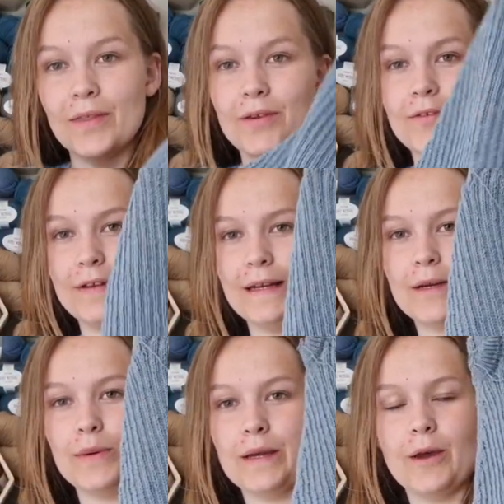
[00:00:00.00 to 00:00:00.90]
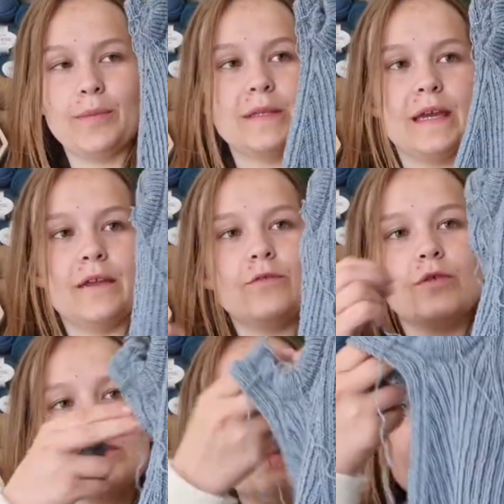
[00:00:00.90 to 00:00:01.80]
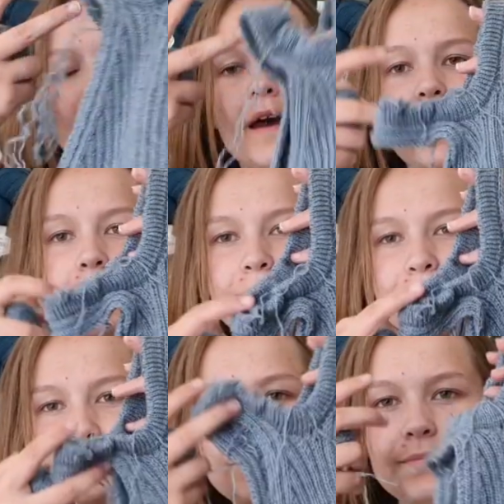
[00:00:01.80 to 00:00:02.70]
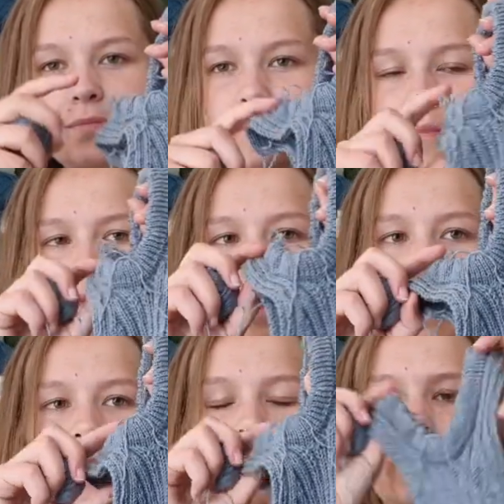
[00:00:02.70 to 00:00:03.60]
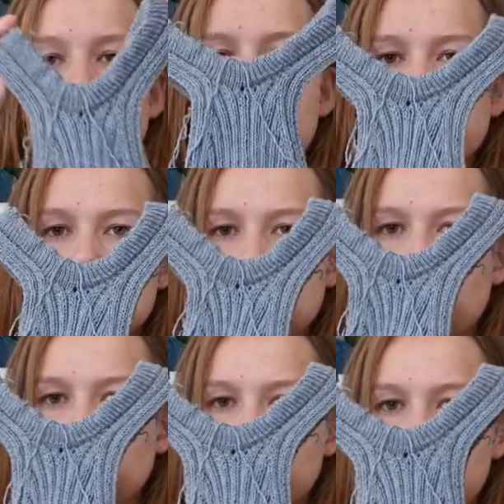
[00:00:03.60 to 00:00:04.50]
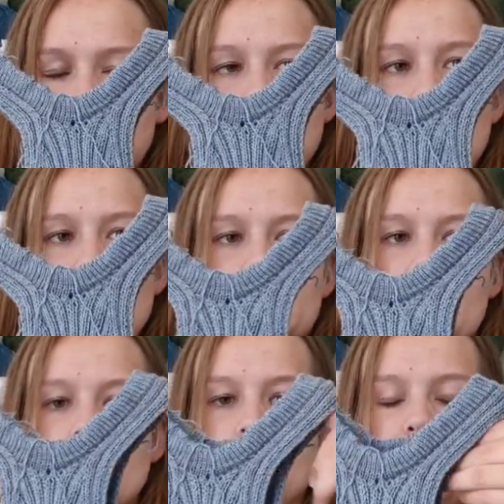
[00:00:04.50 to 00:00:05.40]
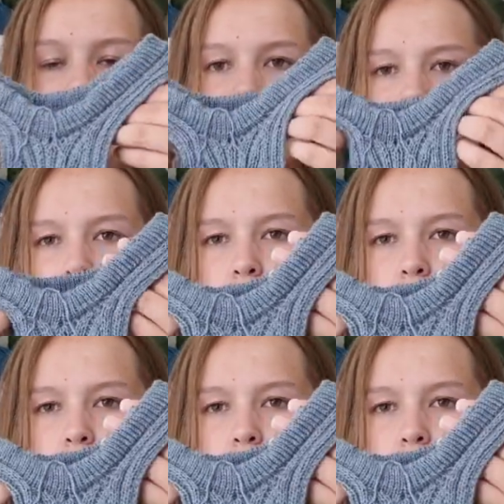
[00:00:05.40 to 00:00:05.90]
another really quick update for this guy. I think this is going to be one of my last